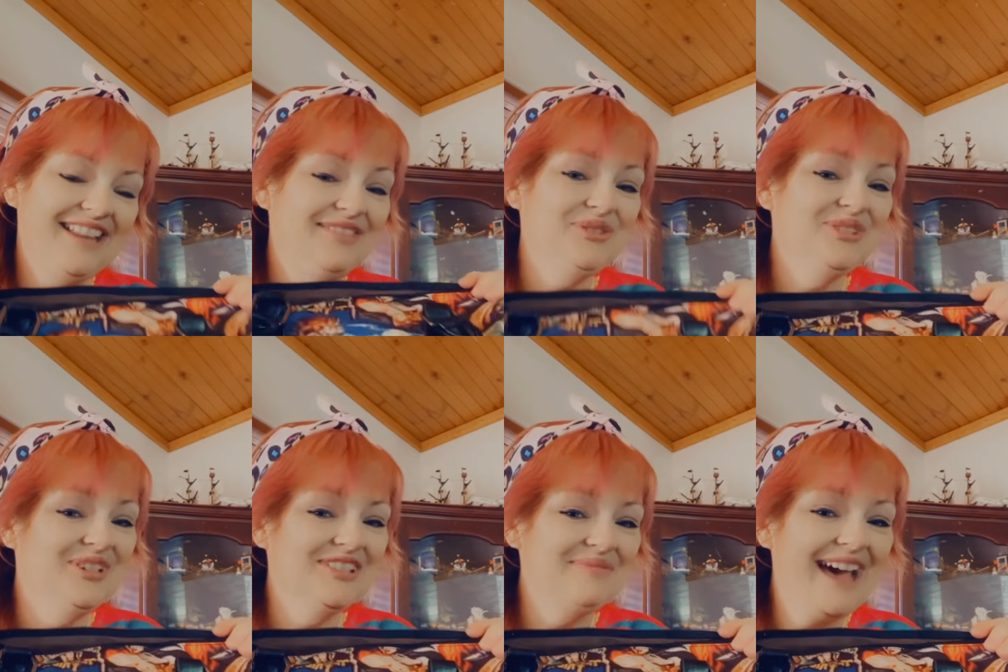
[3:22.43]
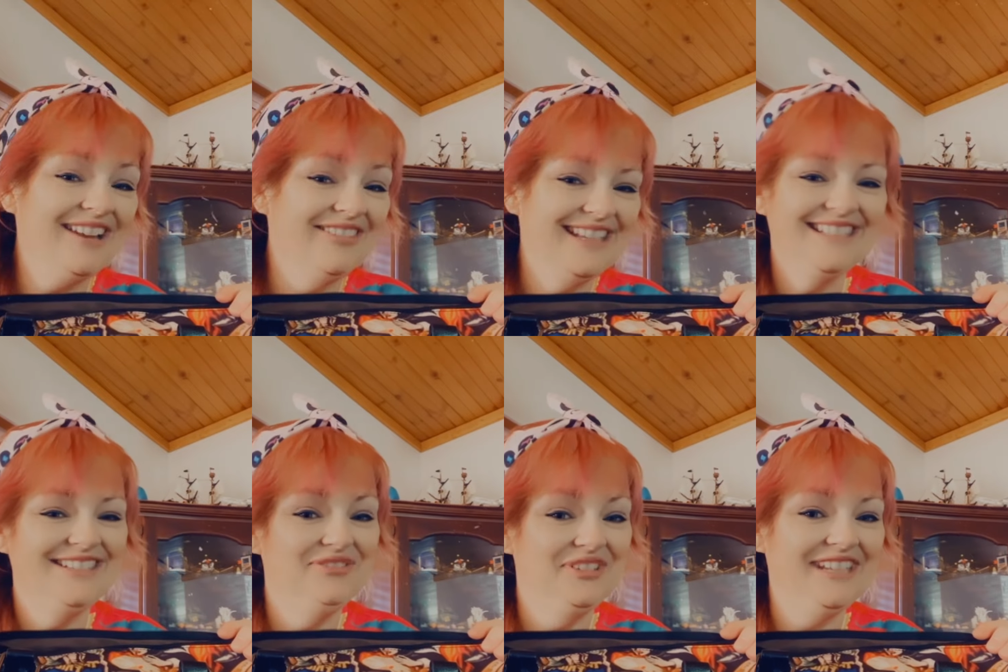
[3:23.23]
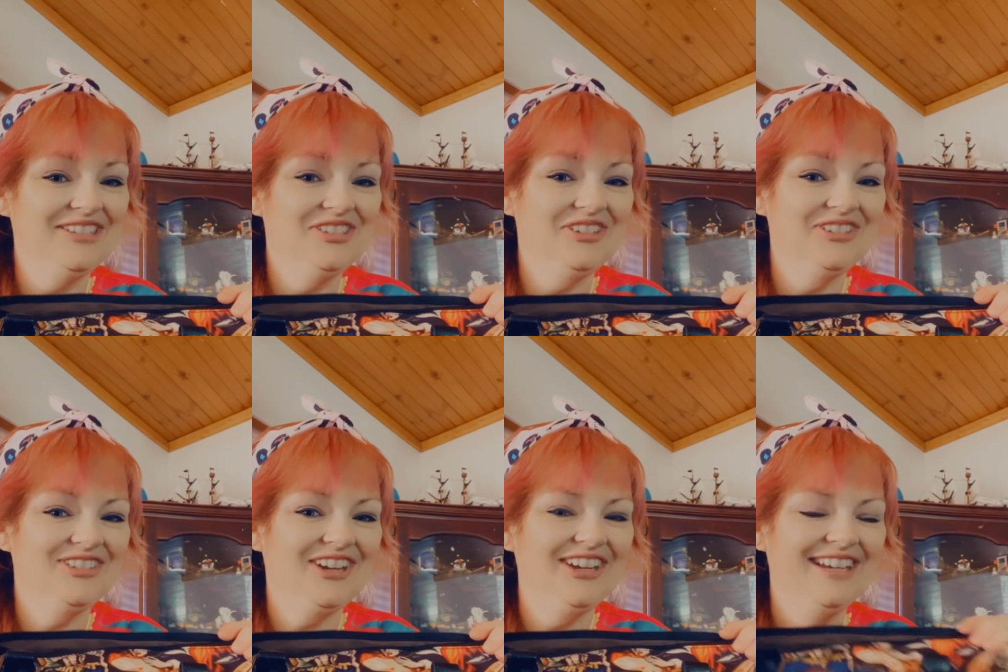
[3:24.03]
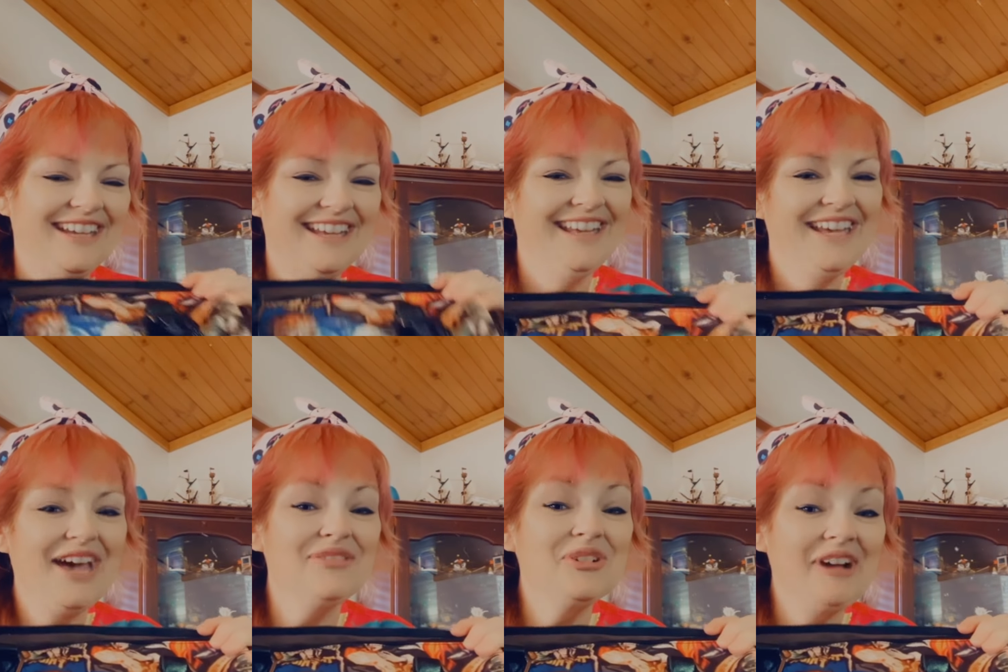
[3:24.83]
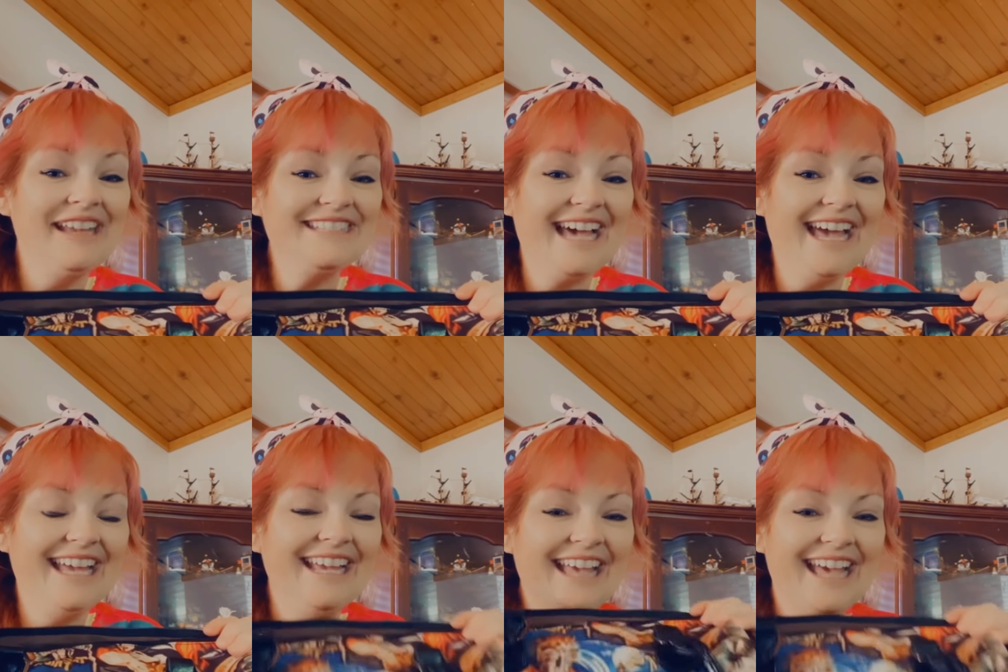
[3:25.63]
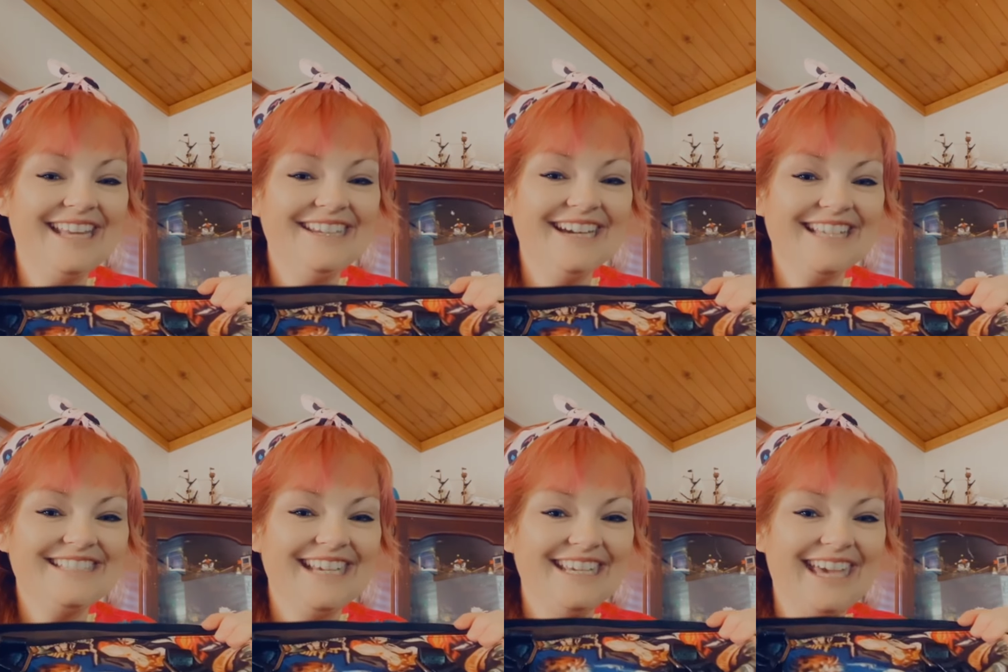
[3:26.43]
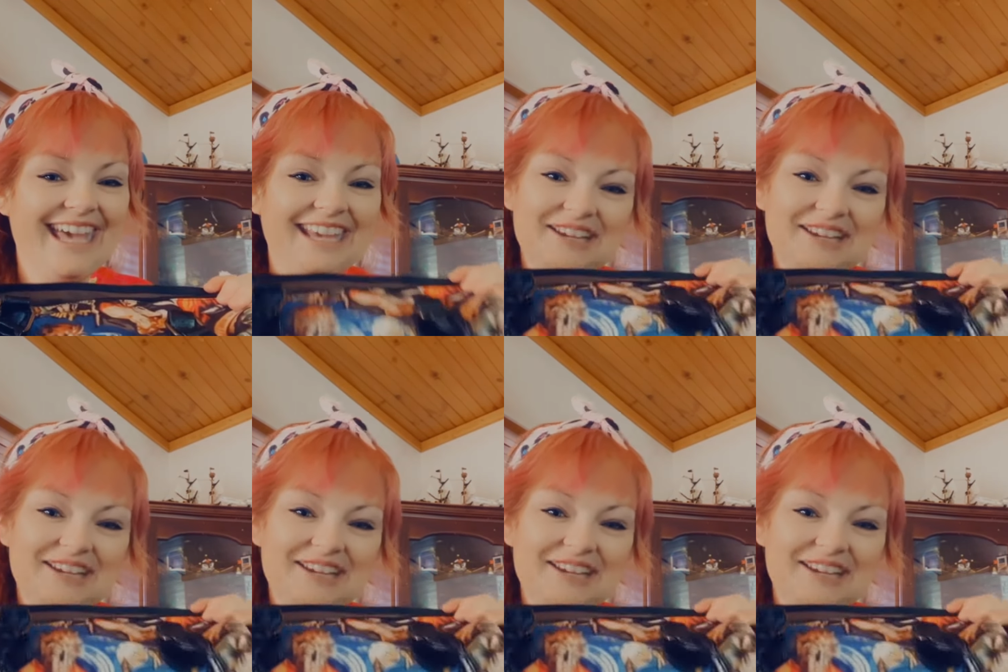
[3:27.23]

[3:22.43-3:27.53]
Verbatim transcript: And they've also got some Halloween stuff on there too. So have a great day and you guys take care.